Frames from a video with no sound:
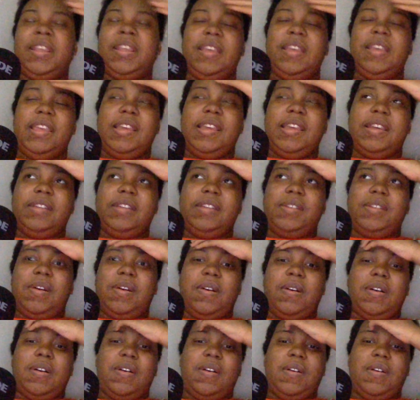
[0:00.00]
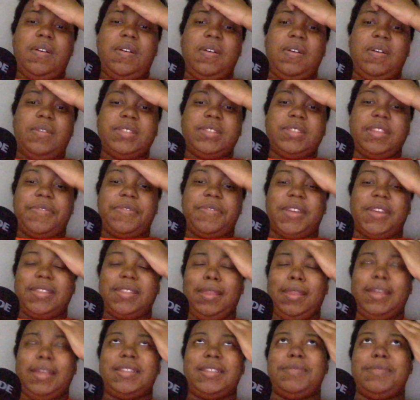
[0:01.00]
And also the fact
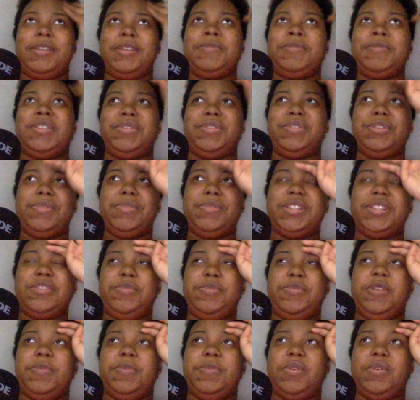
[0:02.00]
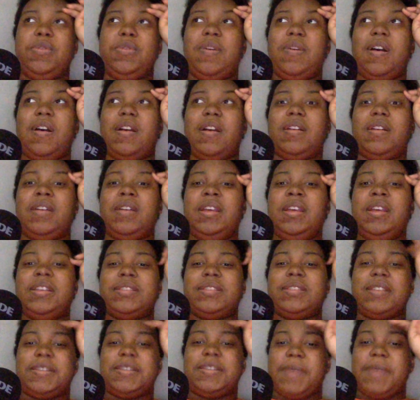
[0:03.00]
that, like, sometimes they'll do it to people who are
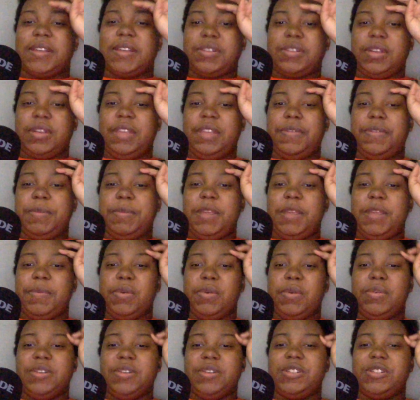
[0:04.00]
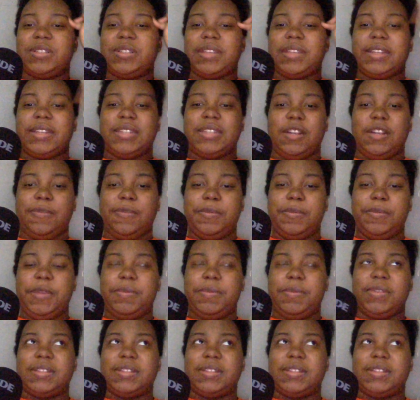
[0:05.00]
suspects or even people who are just like terrible people.